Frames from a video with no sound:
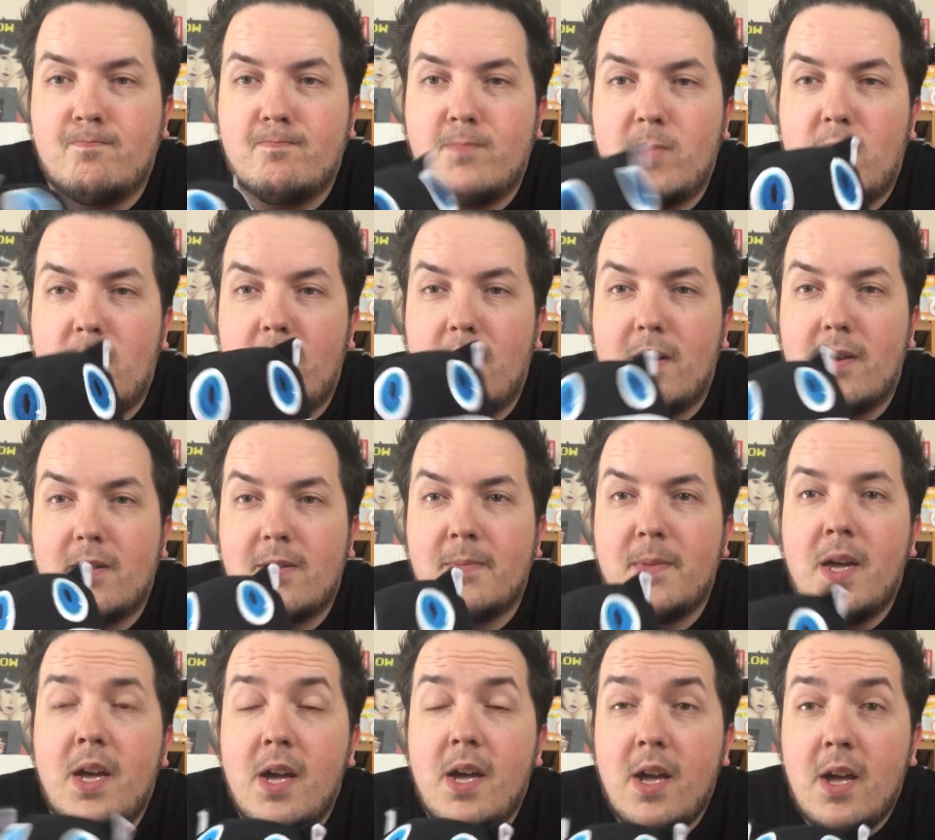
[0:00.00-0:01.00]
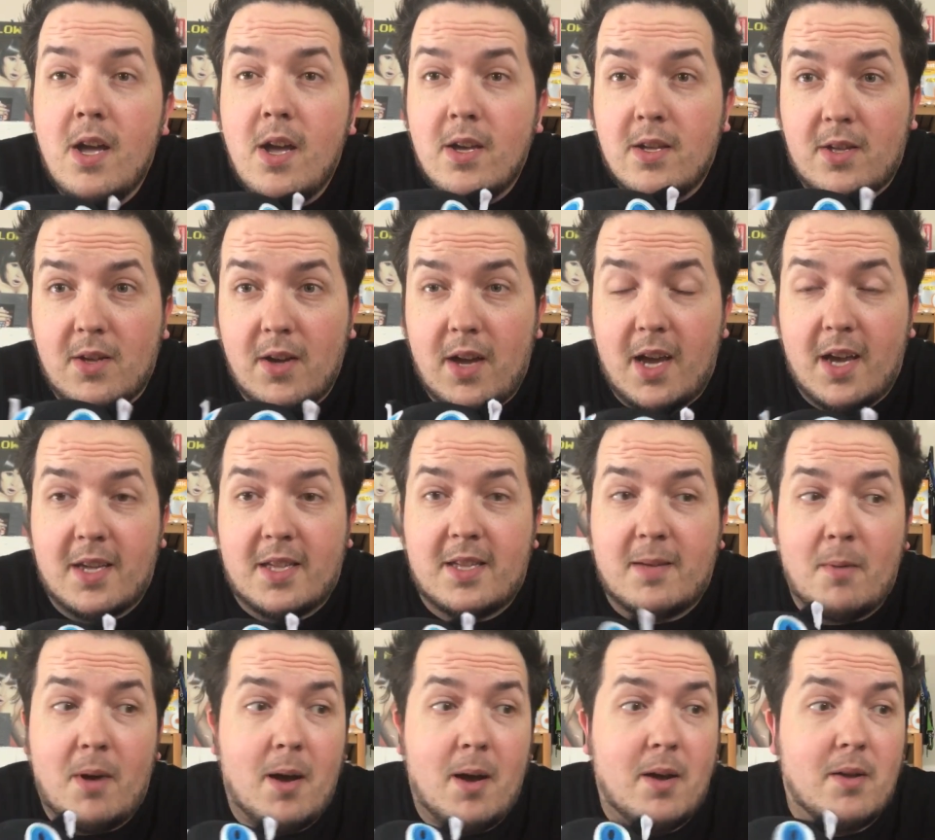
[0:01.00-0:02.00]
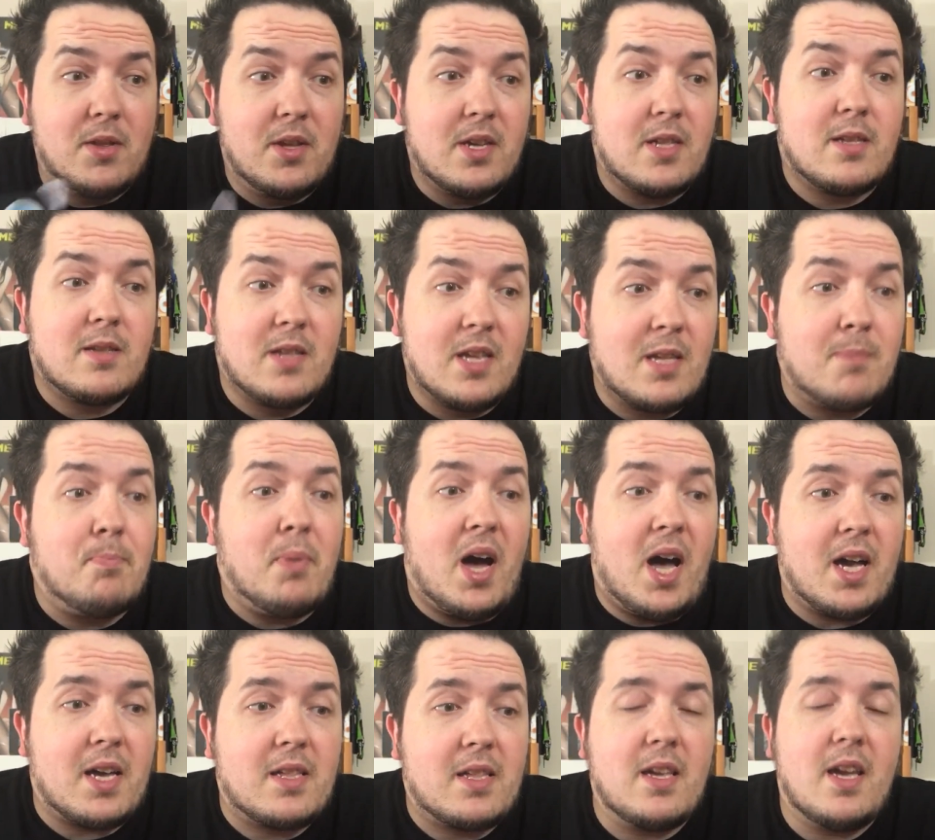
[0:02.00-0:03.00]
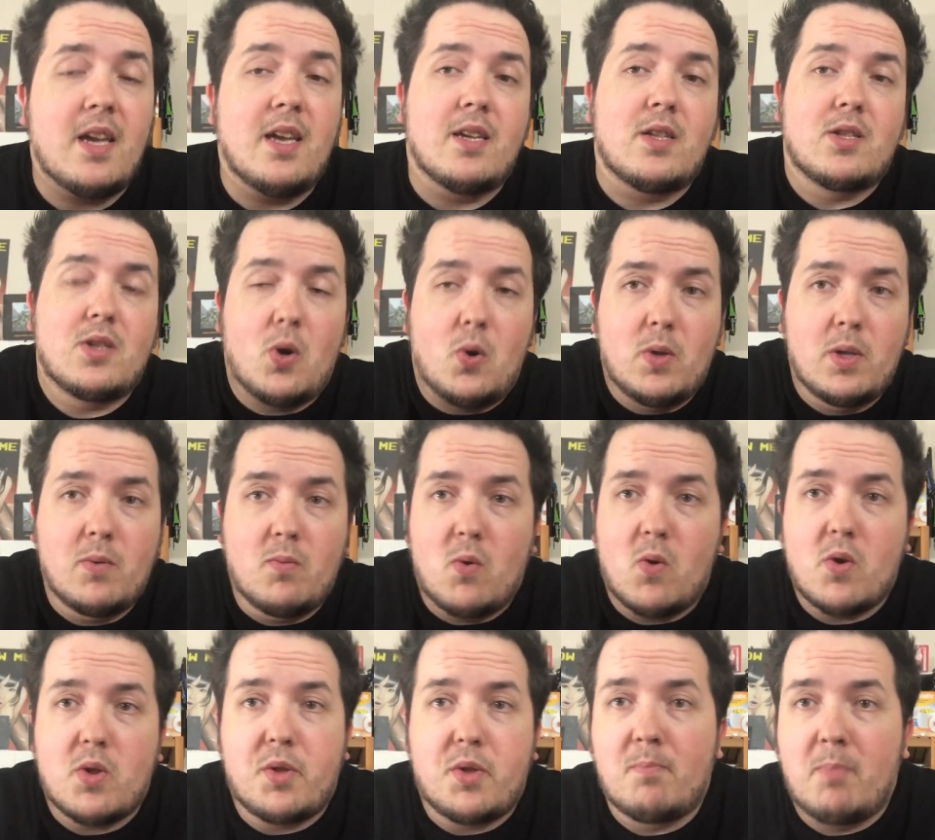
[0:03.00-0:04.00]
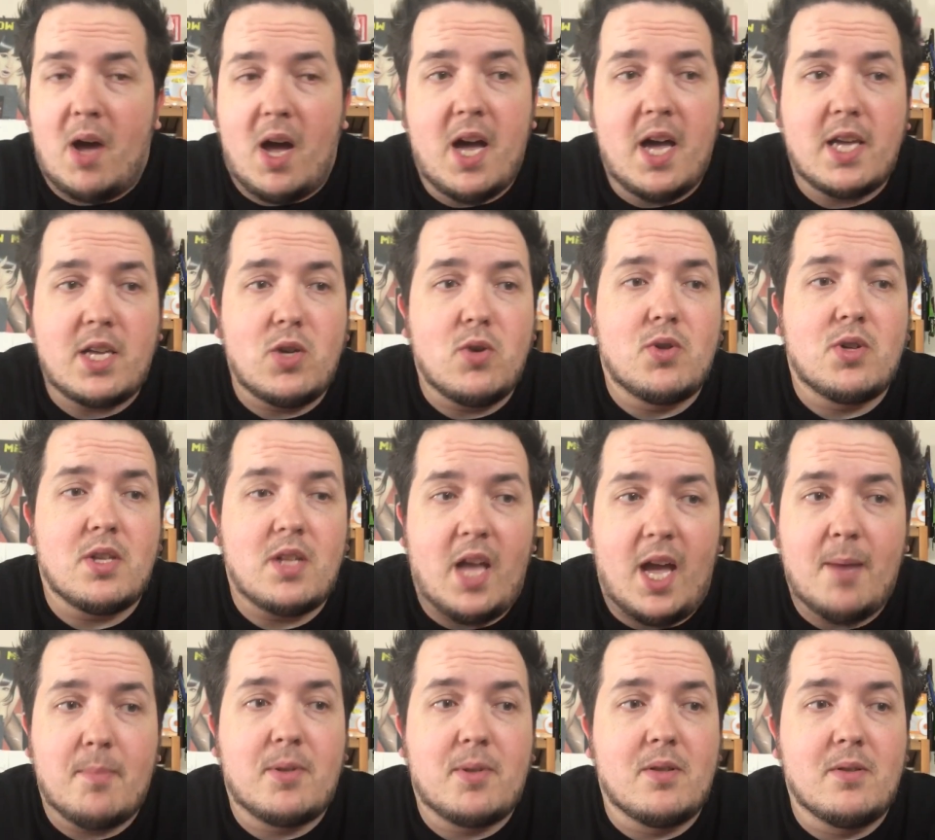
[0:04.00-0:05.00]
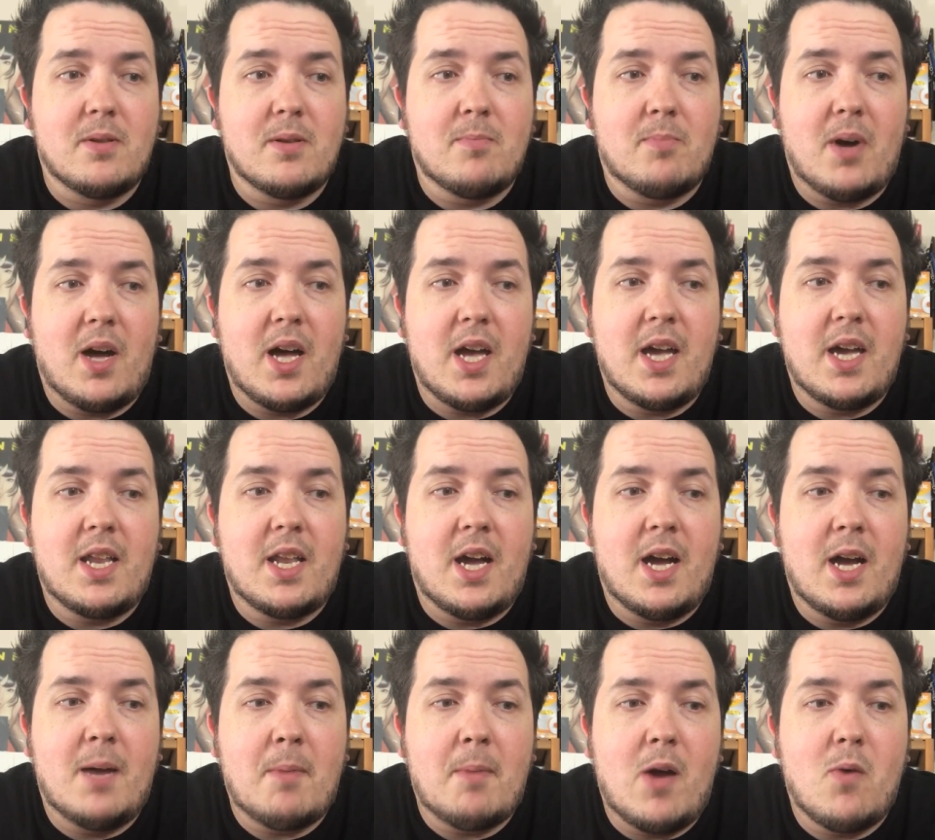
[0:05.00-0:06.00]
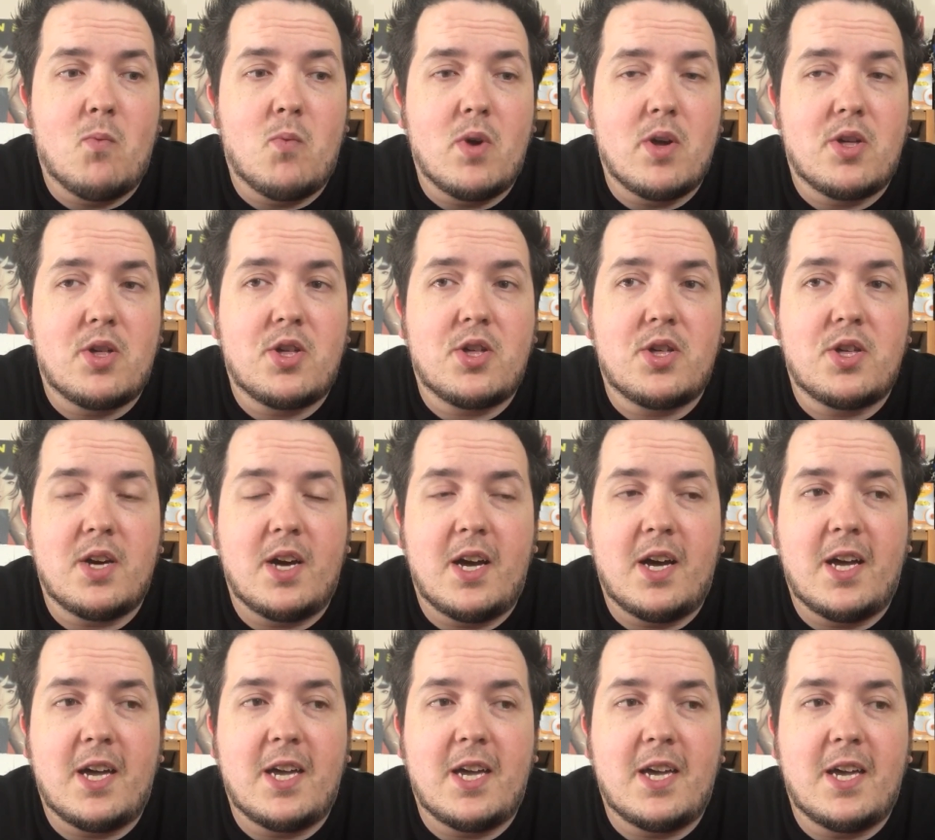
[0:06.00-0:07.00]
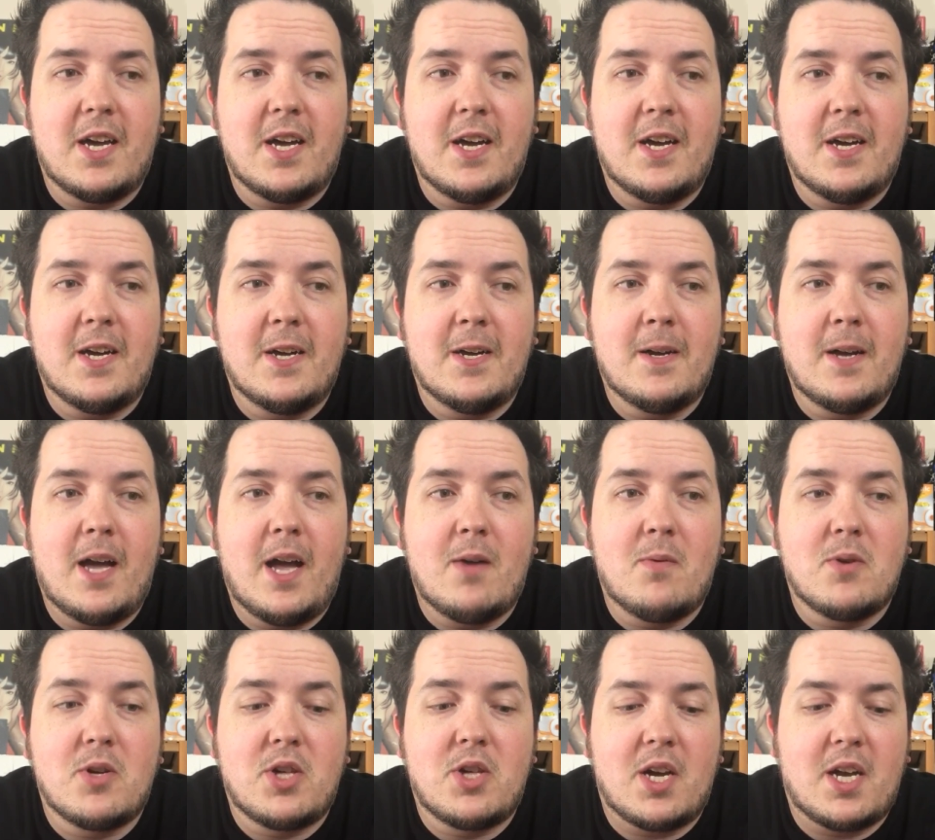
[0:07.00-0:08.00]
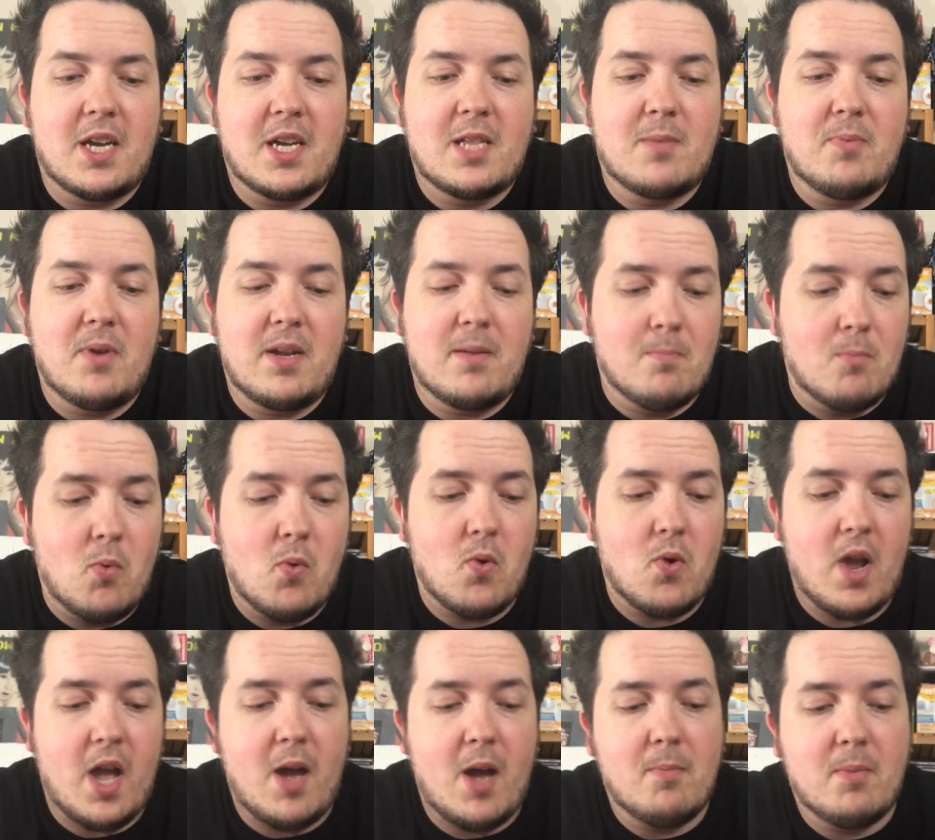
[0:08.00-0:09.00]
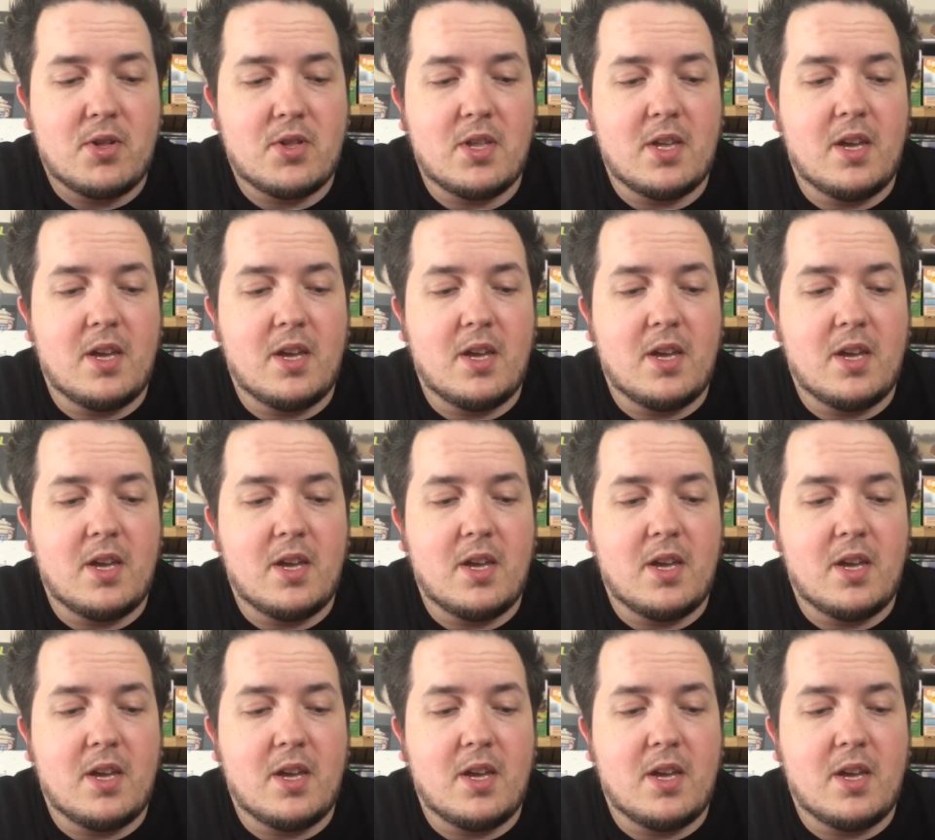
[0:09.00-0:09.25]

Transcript: yes. So yes, this box set is totally worth buying. You should absolutely buy it. I wish I could explain more how much